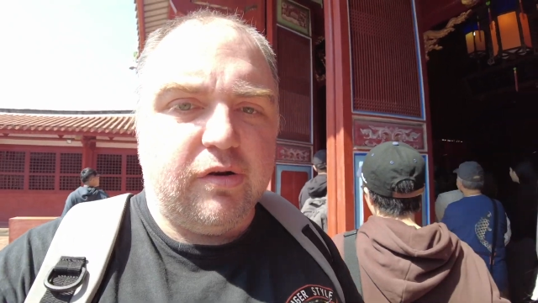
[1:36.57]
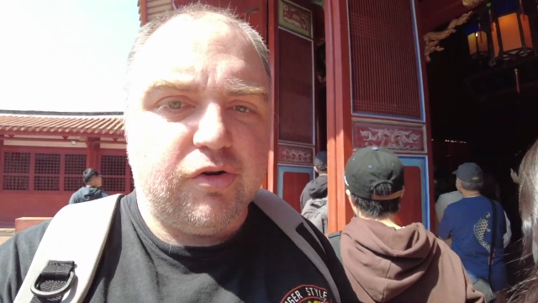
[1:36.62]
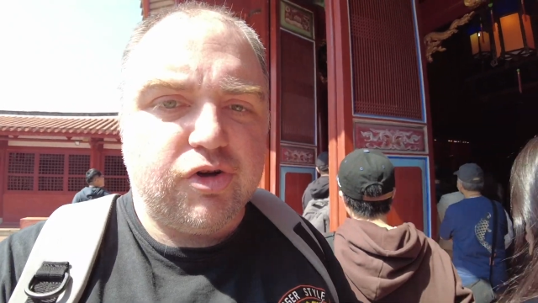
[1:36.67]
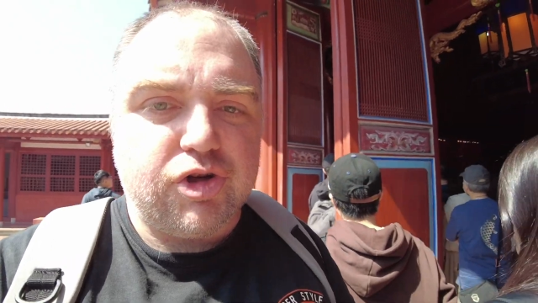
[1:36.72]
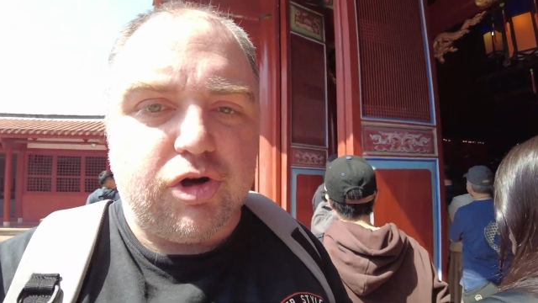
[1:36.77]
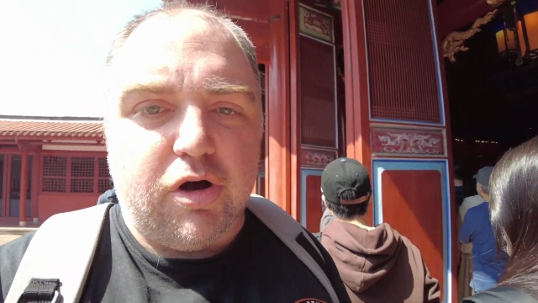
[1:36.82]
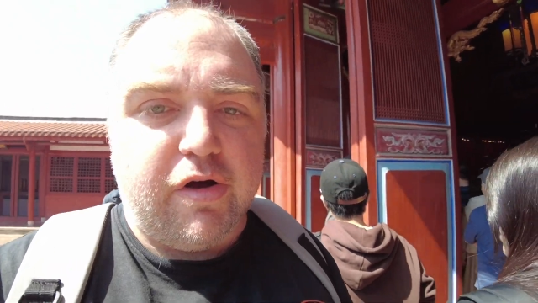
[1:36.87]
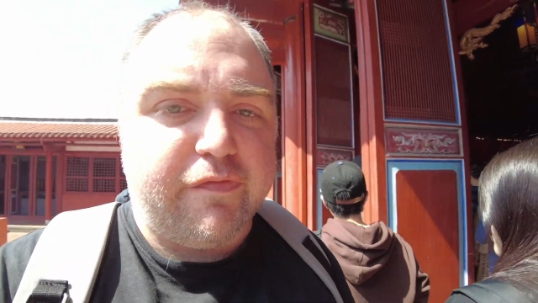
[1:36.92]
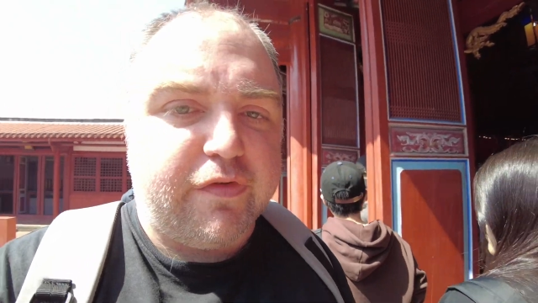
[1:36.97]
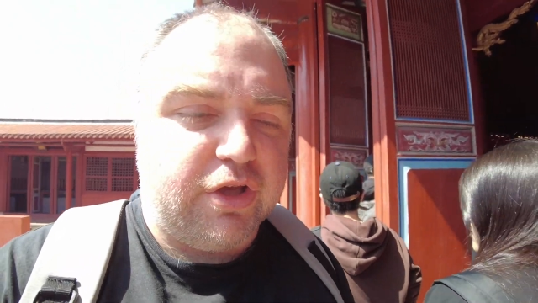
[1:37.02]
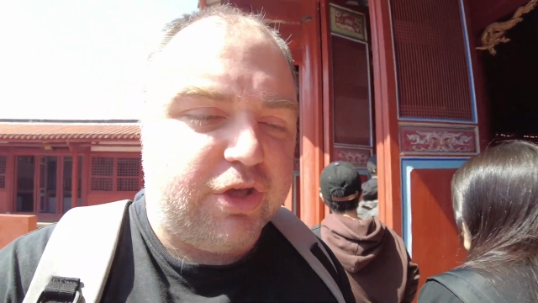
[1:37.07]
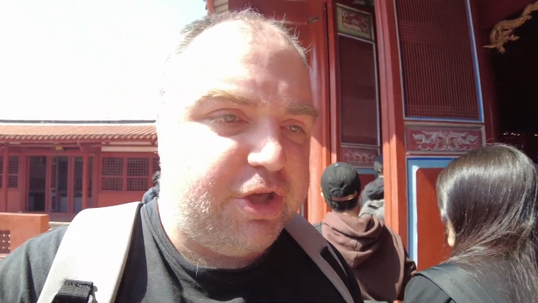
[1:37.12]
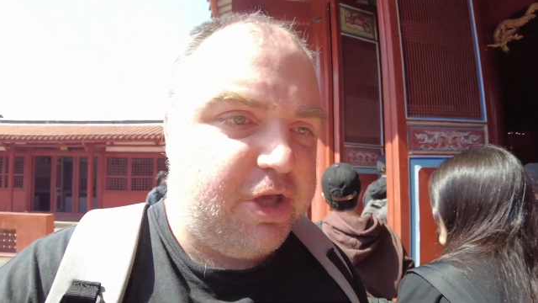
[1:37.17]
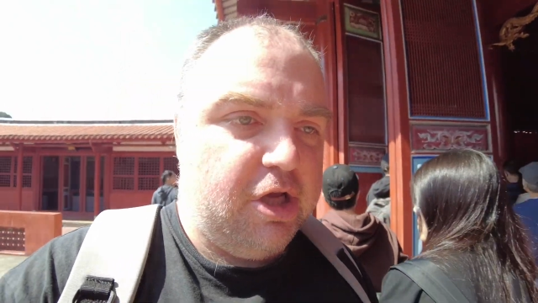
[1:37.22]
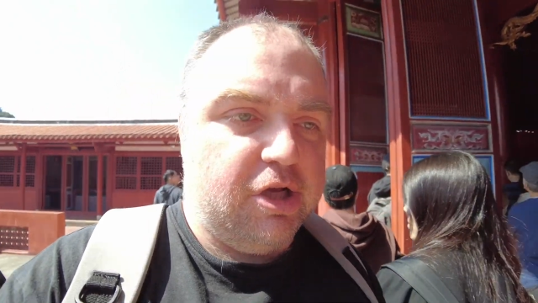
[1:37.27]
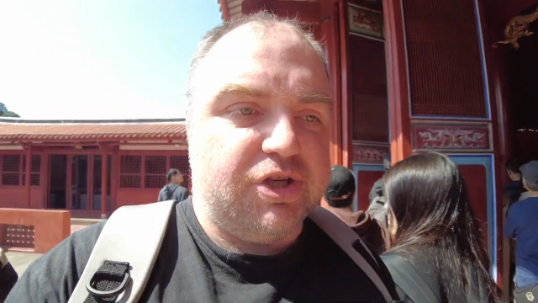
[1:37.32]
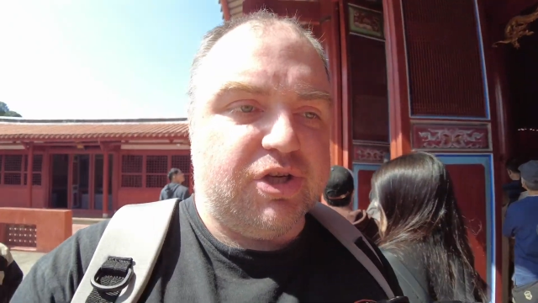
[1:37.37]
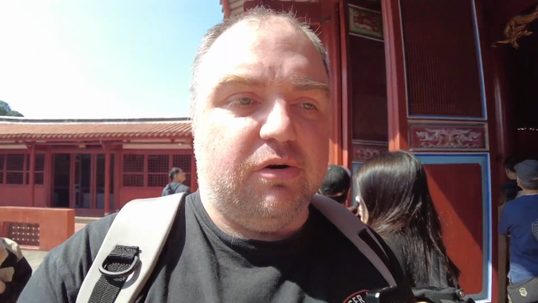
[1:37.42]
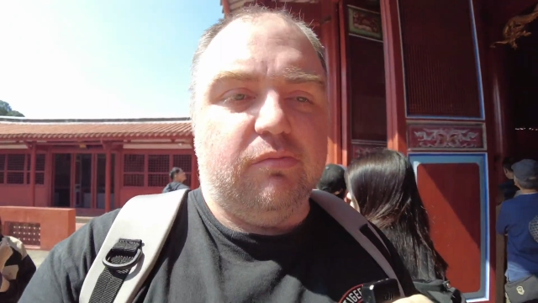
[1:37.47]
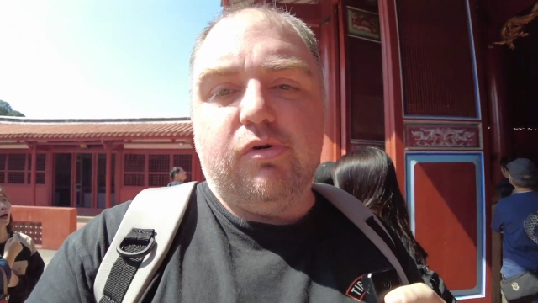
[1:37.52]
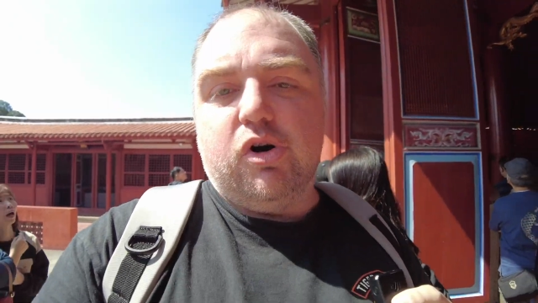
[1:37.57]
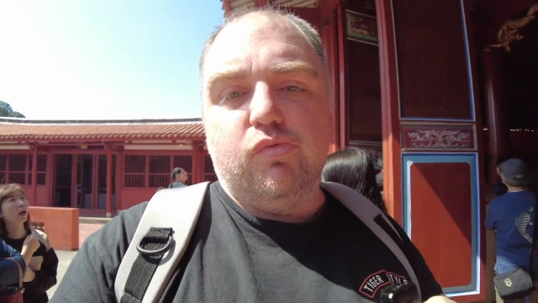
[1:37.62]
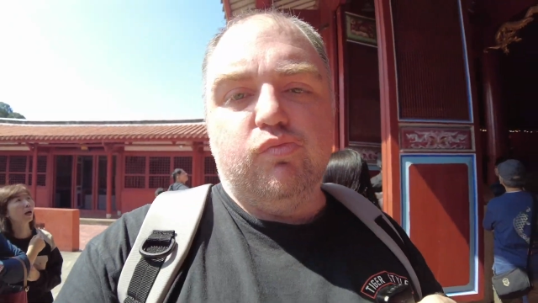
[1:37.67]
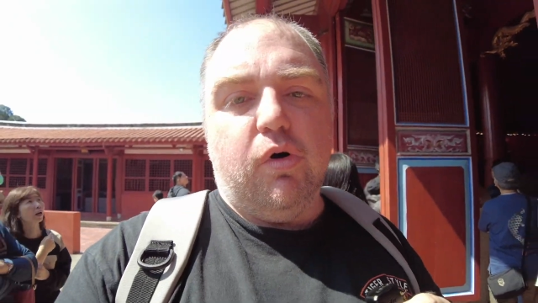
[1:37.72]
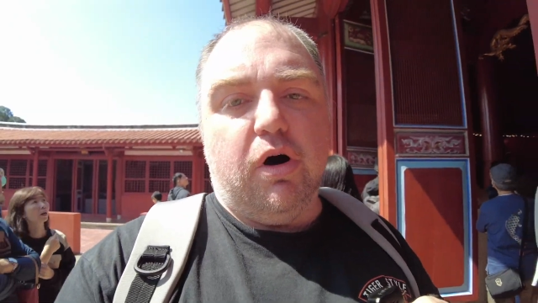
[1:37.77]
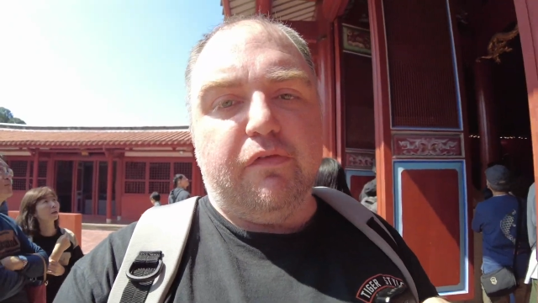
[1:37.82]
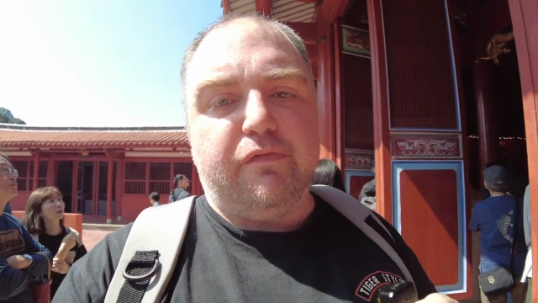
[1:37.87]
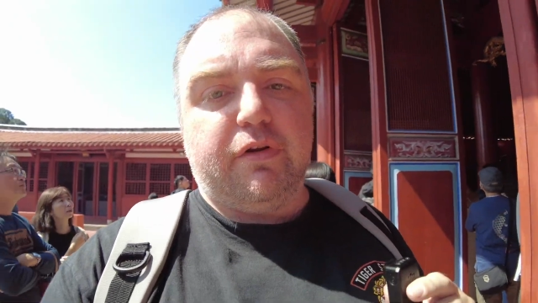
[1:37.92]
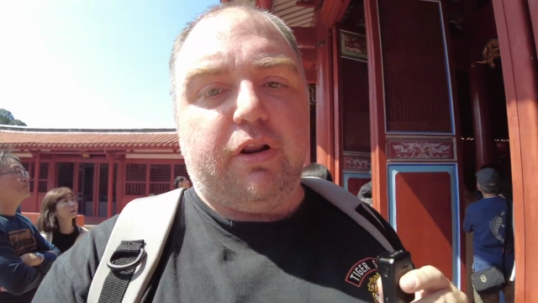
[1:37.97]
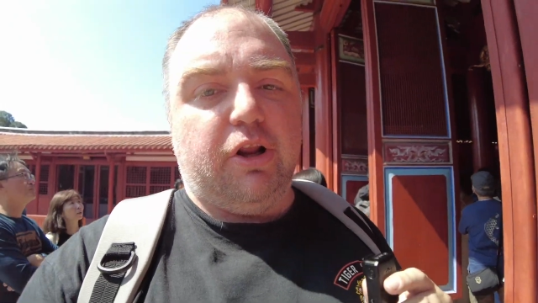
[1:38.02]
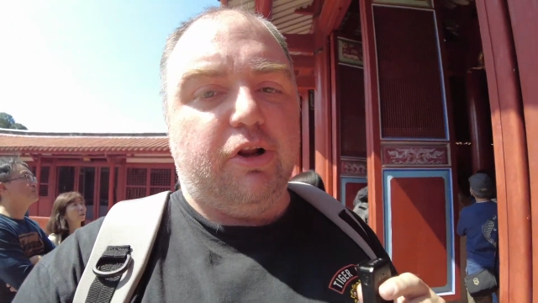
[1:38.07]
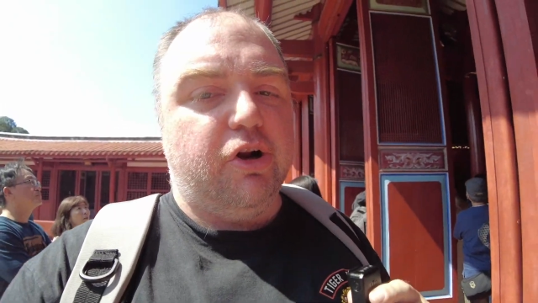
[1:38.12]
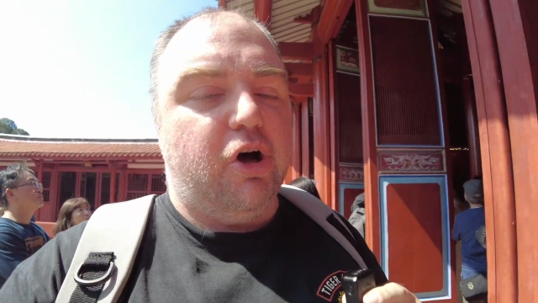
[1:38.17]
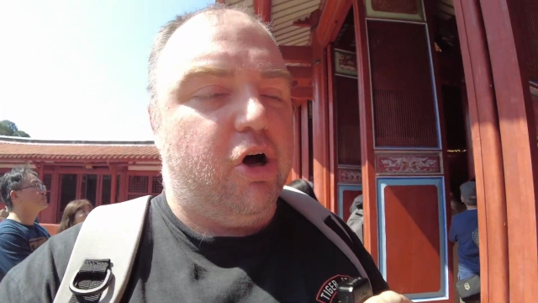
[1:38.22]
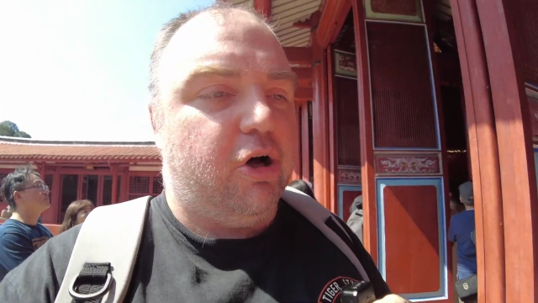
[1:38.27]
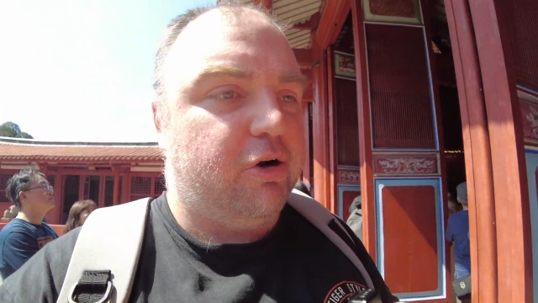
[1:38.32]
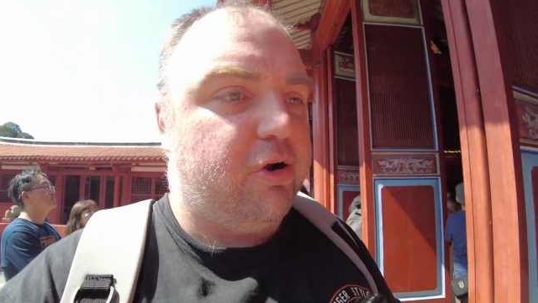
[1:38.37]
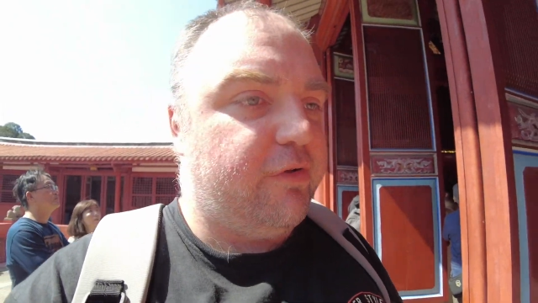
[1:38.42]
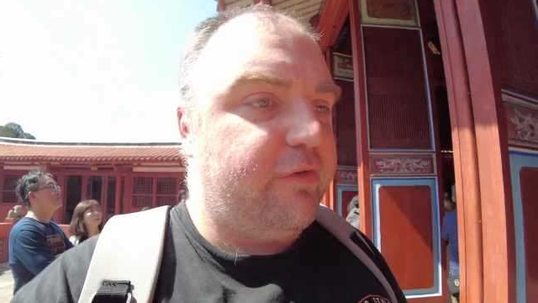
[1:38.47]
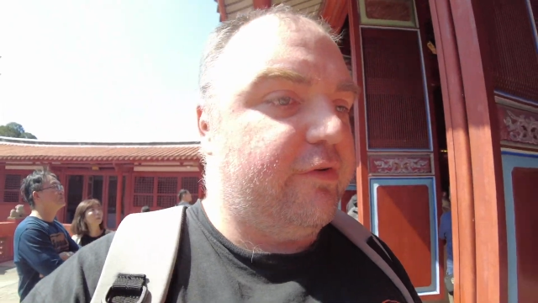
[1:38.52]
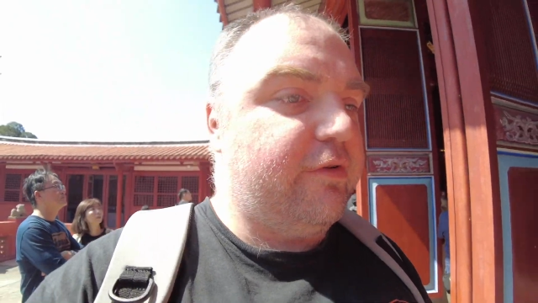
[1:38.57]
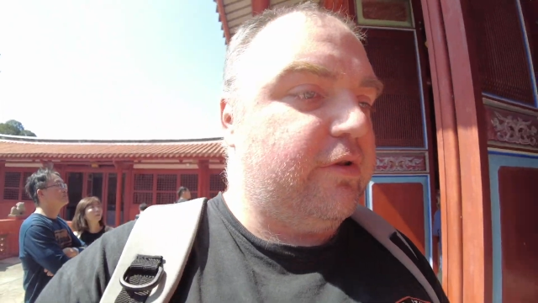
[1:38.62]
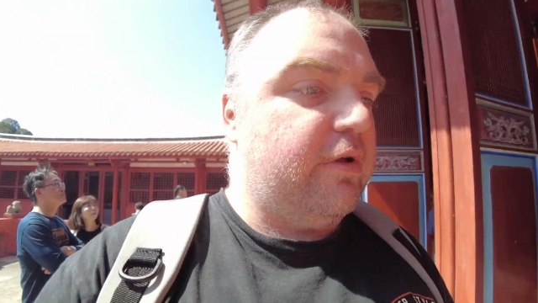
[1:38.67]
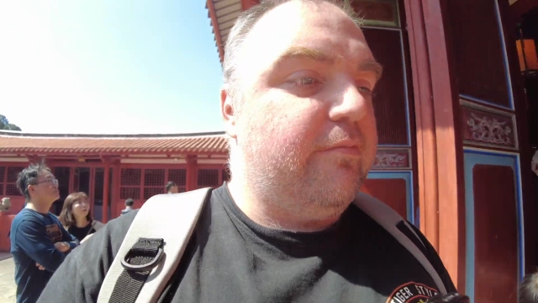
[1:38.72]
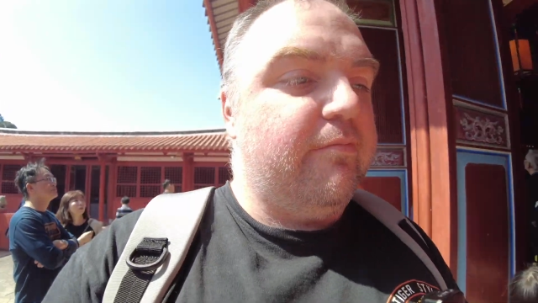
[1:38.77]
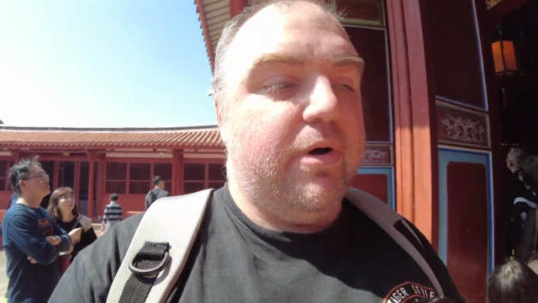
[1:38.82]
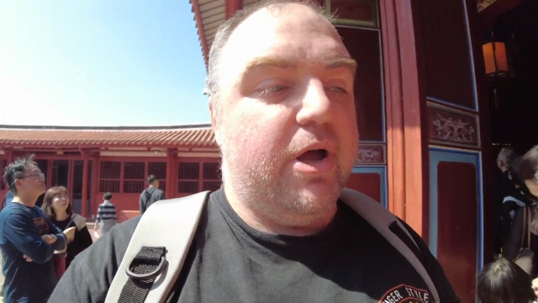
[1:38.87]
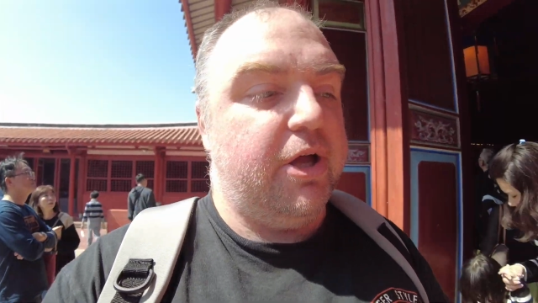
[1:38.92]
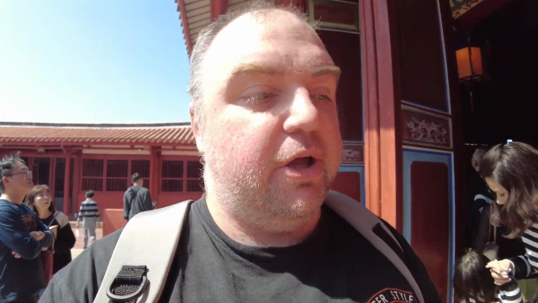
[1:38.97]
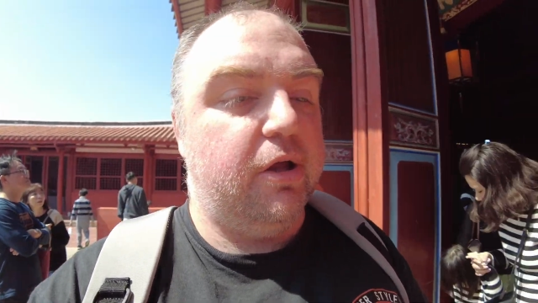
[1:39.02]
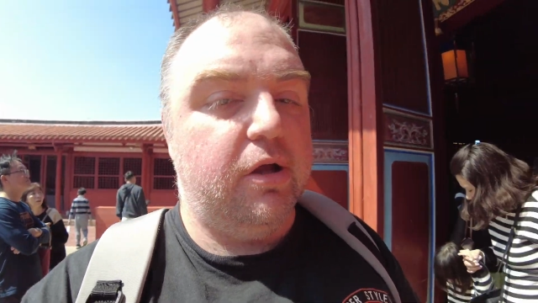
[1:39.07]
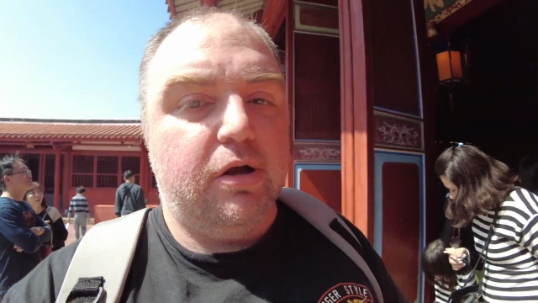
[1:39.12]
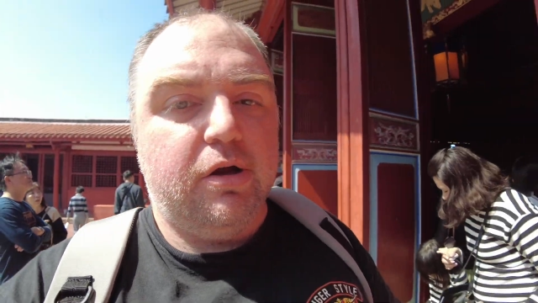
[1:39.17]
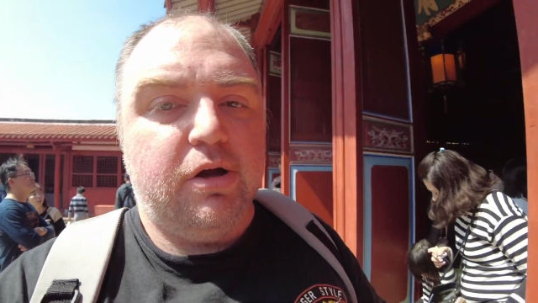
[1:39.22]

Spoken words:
So if you hear someone waffling on other than me,